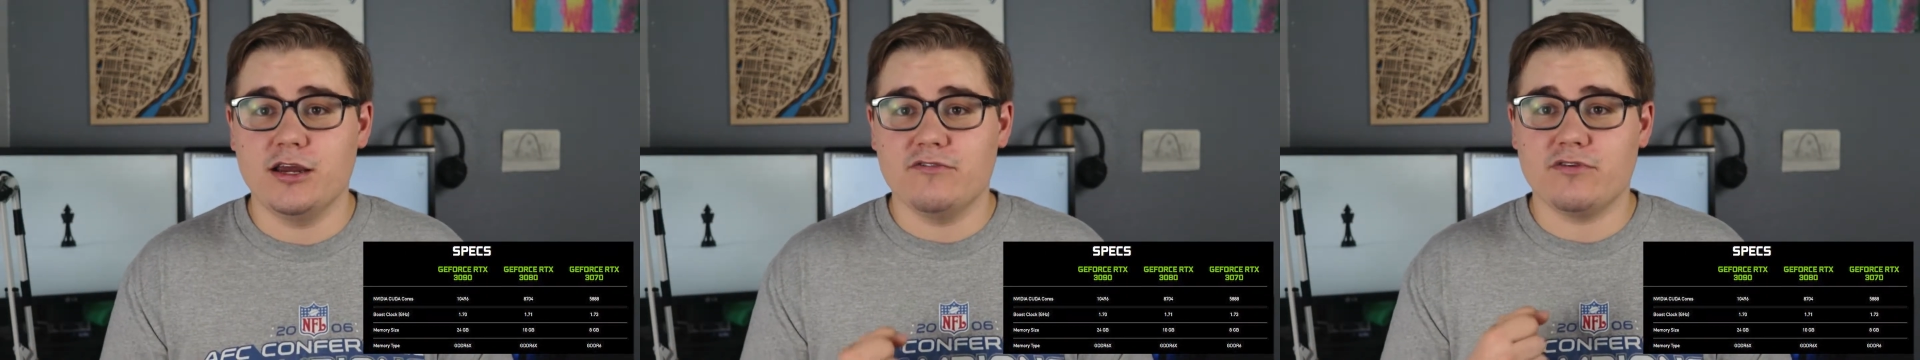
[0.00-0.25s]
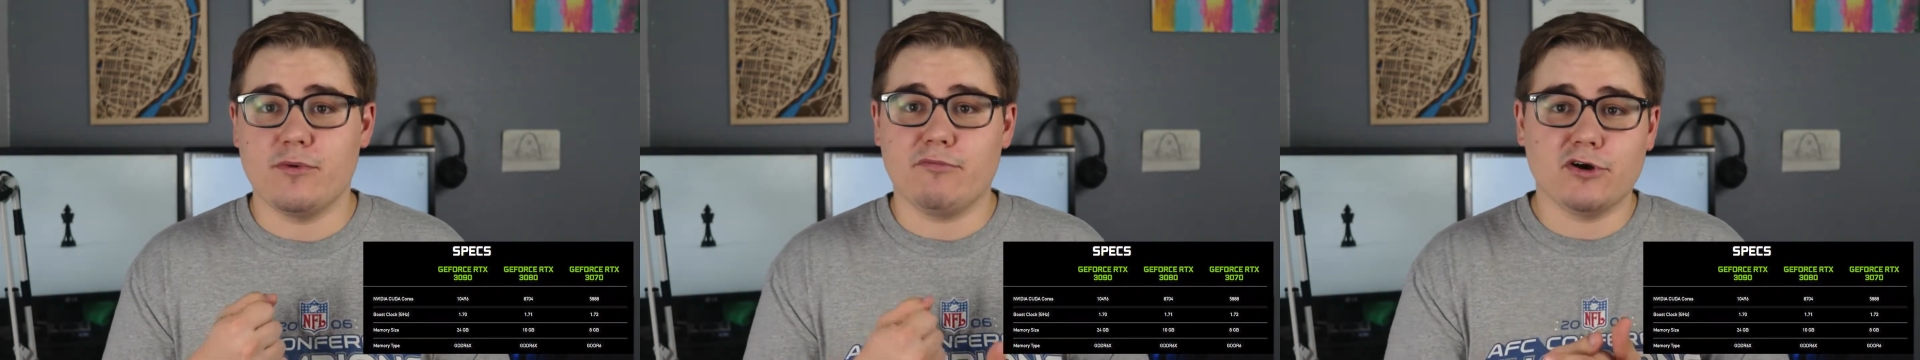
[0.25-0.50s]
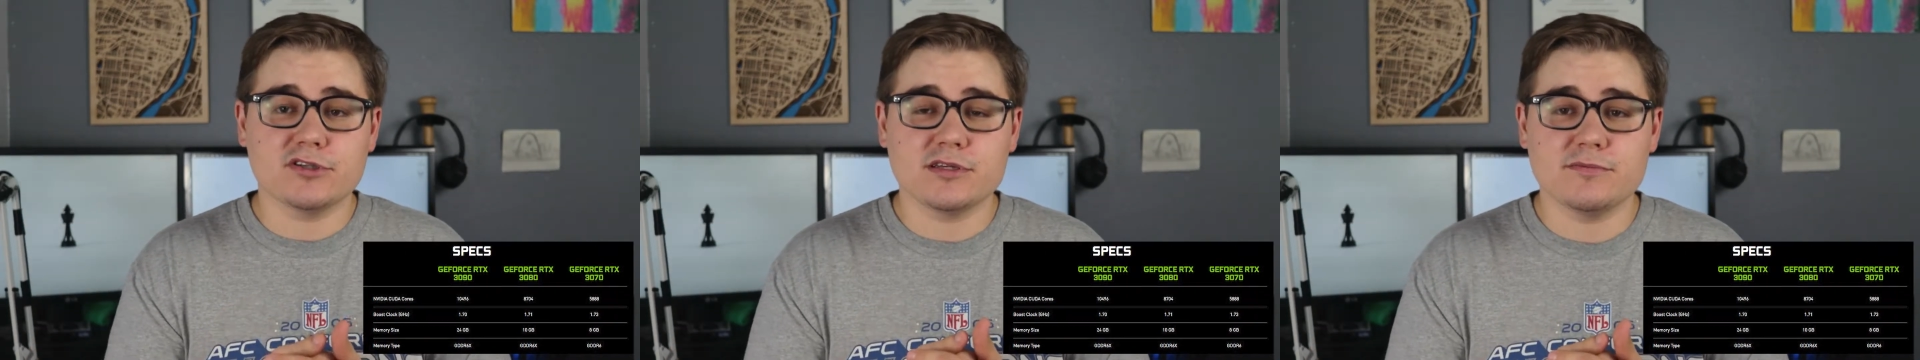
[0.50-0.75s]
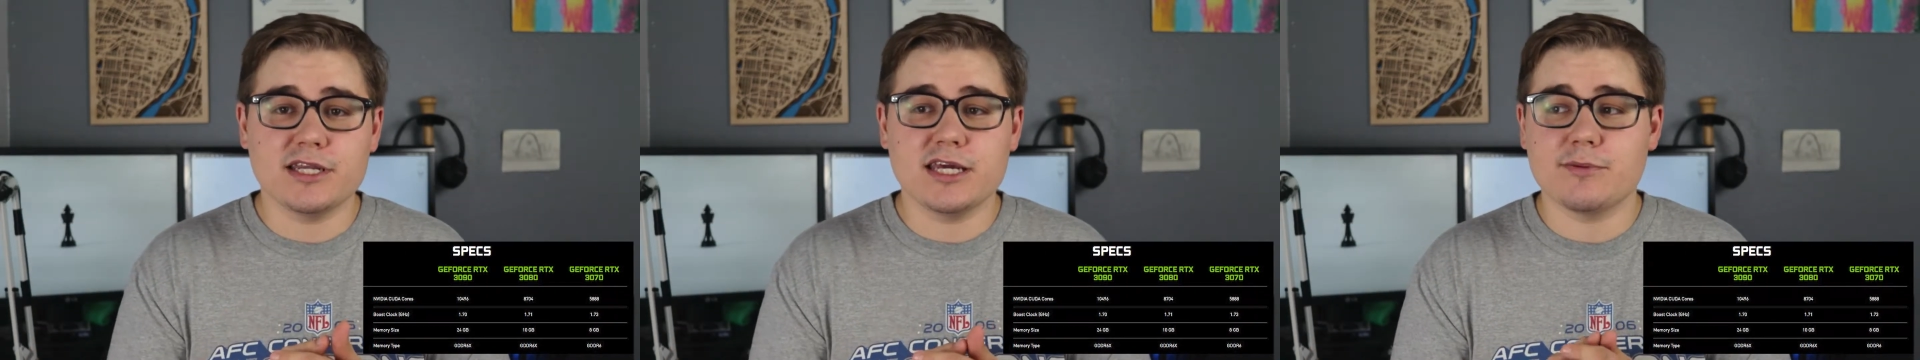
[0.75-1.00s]
from a
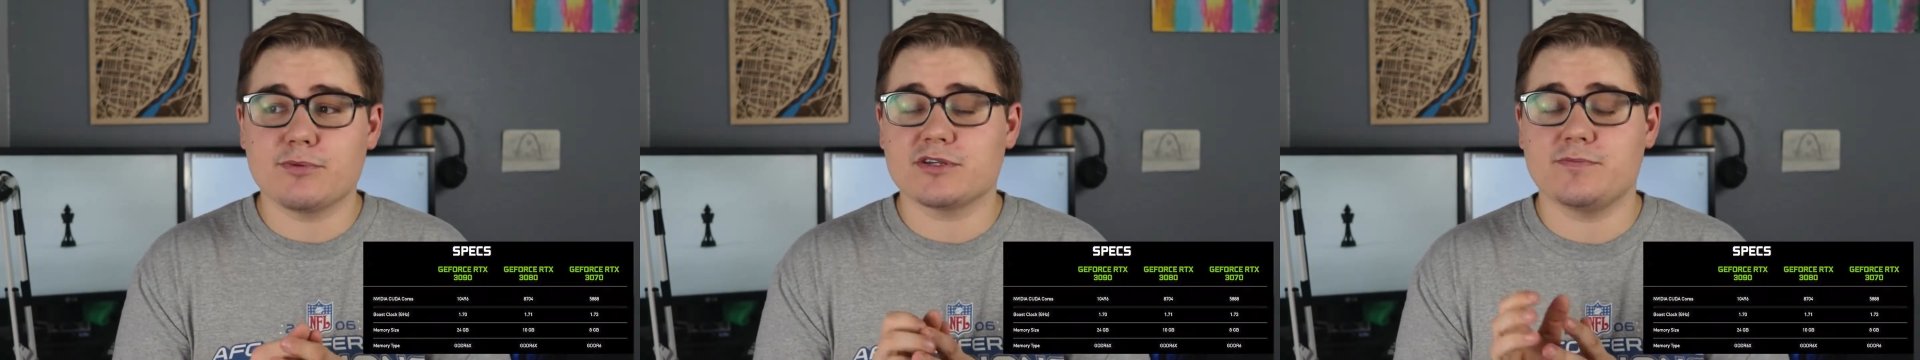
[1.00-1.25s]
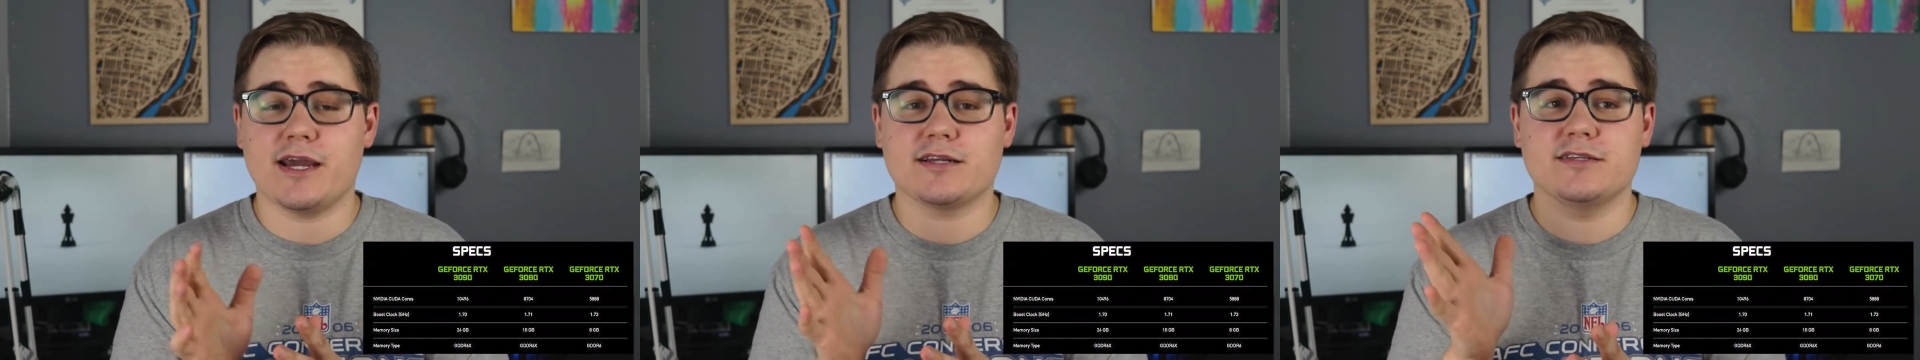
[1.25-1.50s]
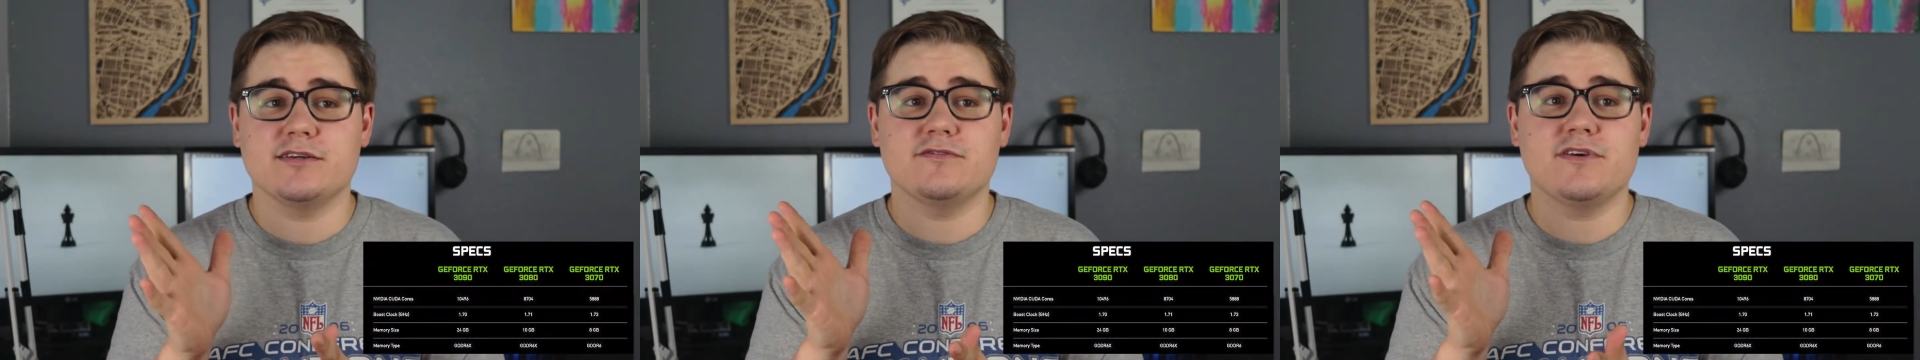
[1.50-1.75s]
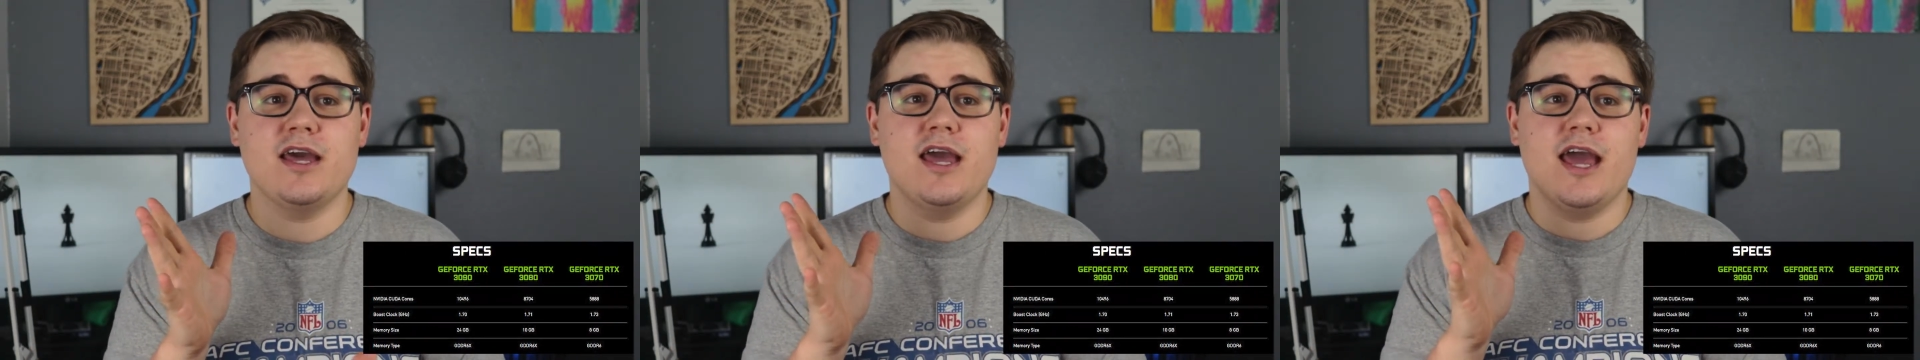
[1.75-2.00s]
multimedia
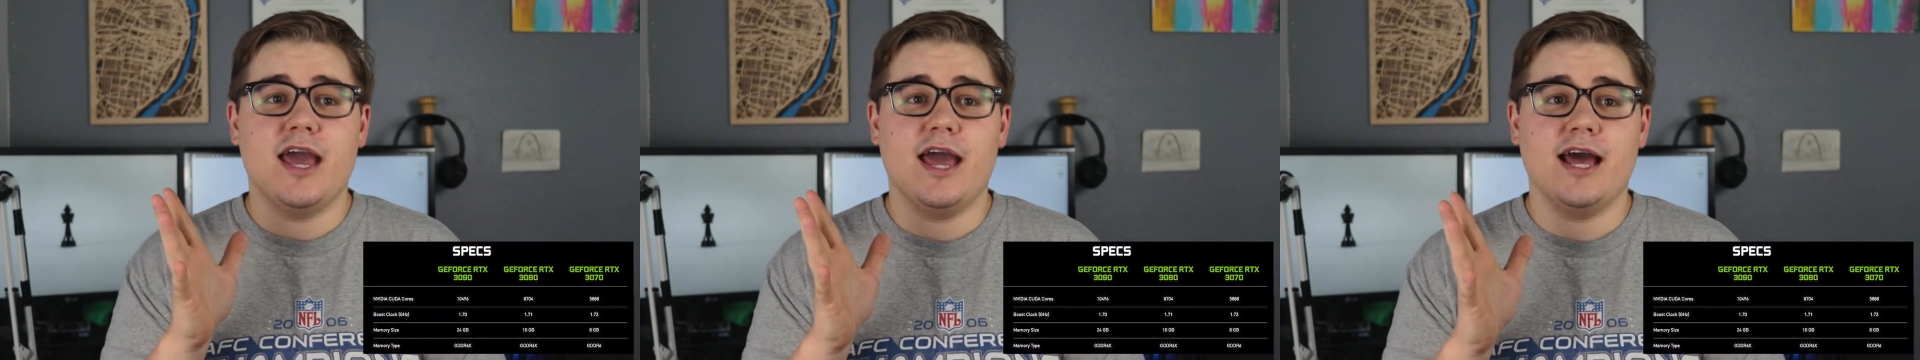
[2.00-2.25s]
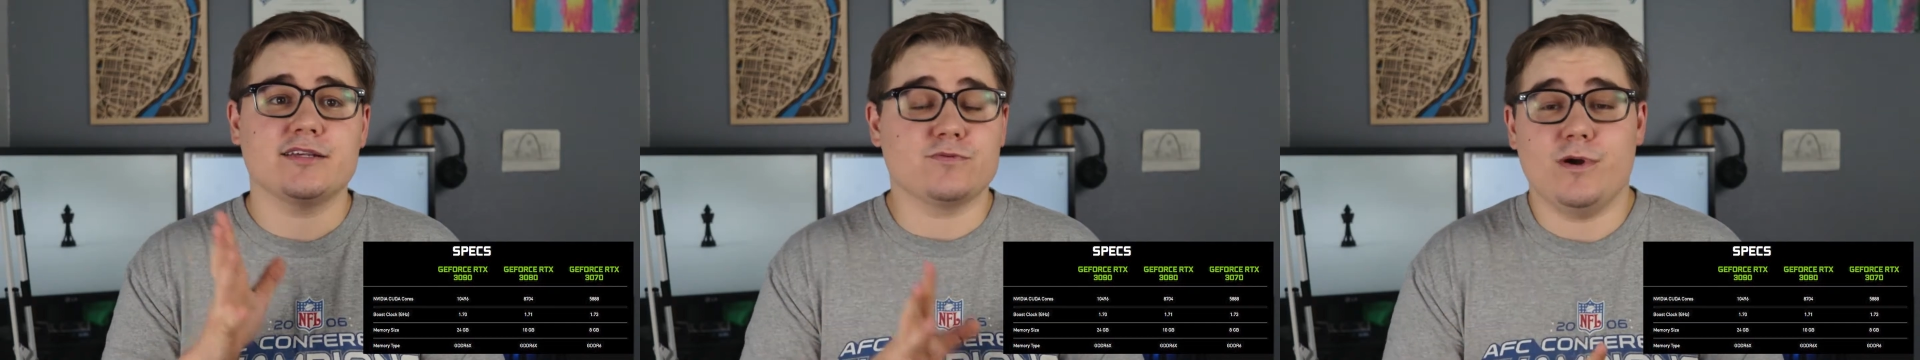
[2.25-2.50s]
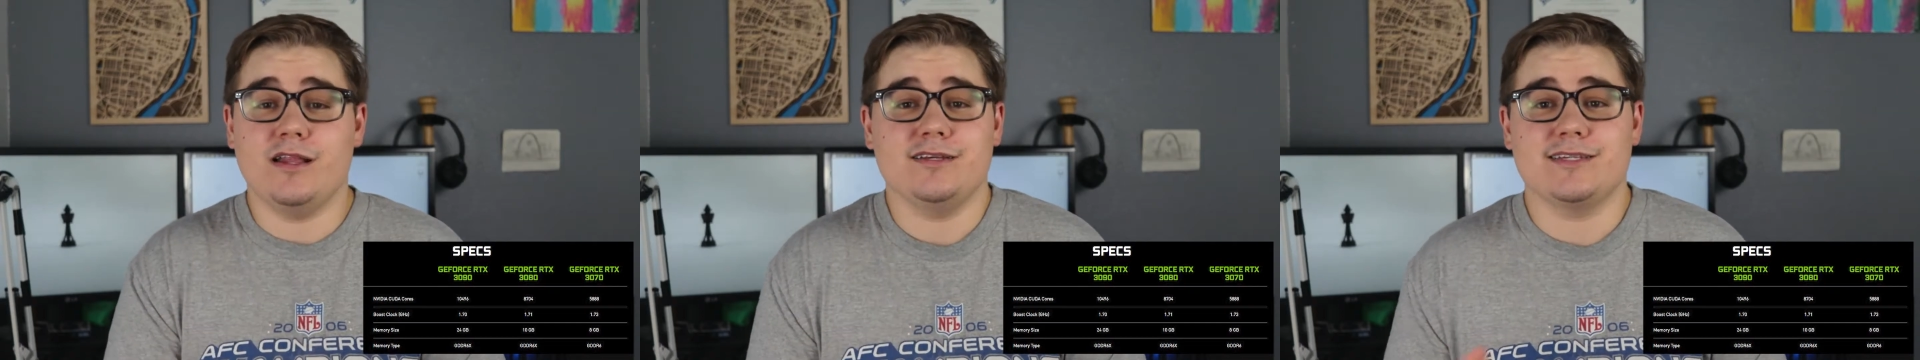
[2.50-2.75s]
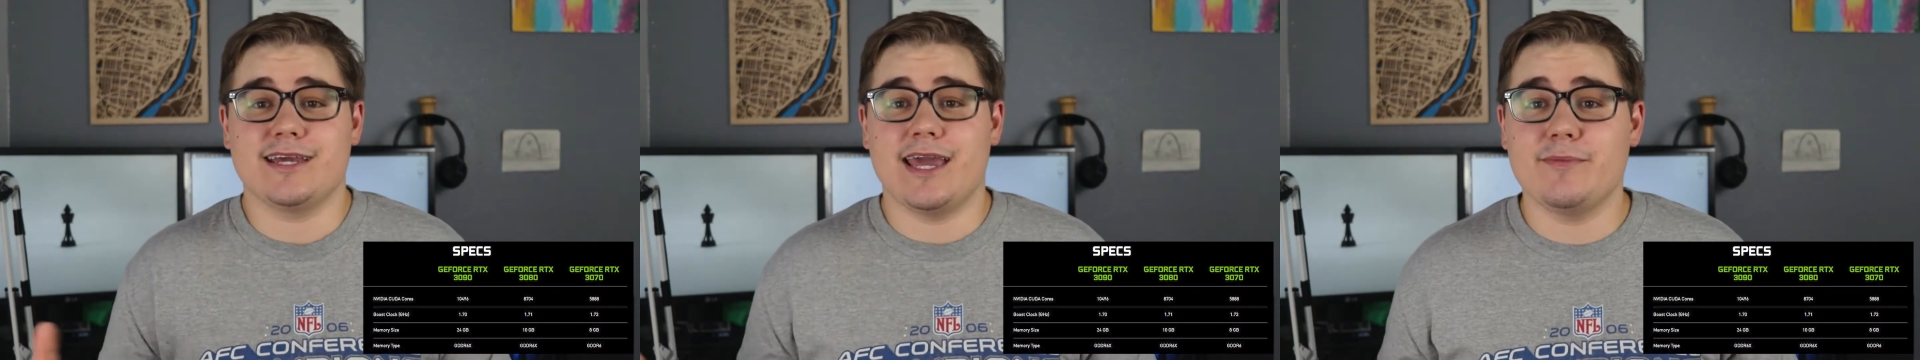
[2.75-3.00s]
perspective as well
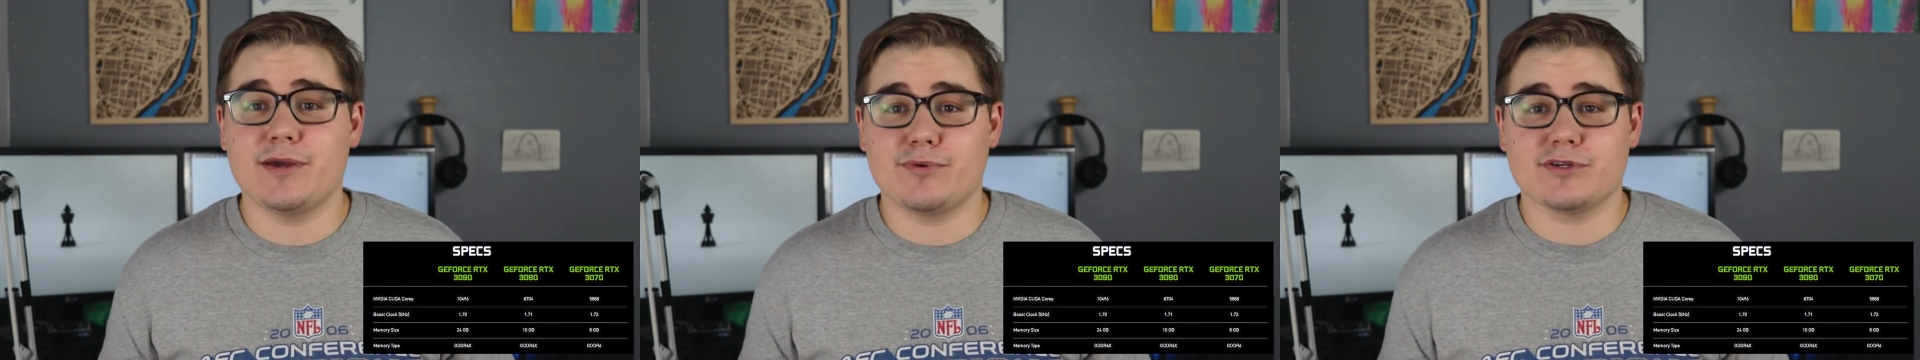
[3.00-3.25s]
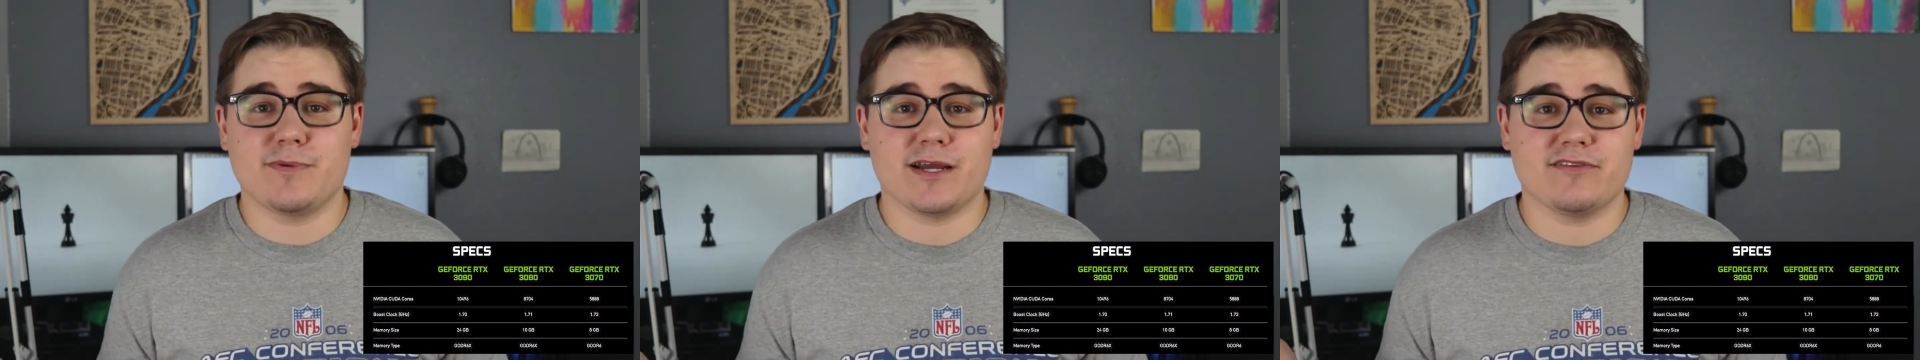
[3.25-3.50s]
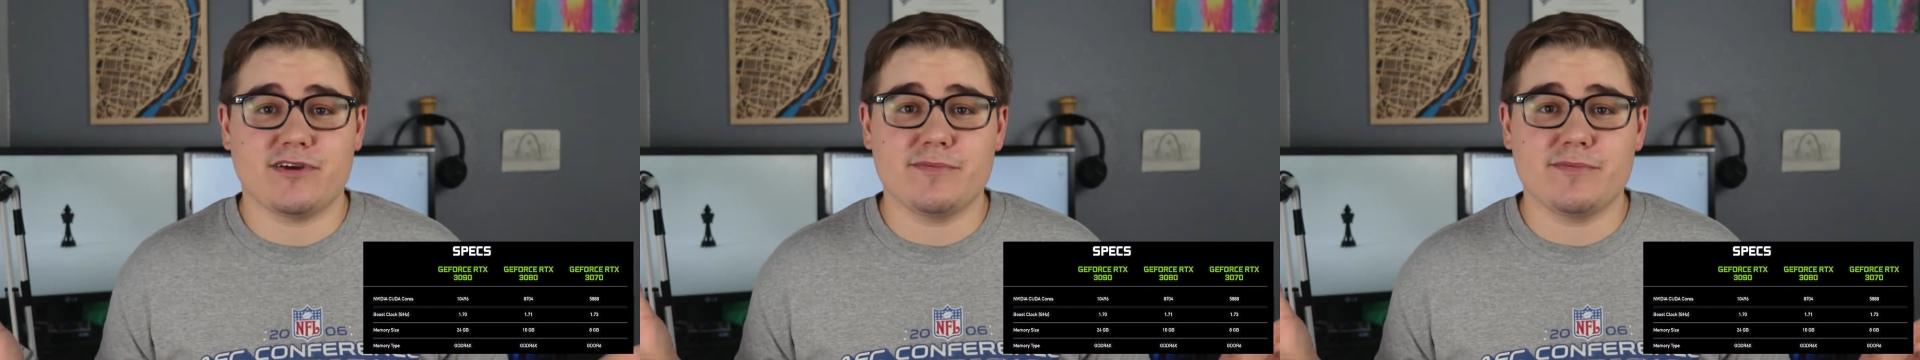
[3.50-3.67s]
as a gaming perspective.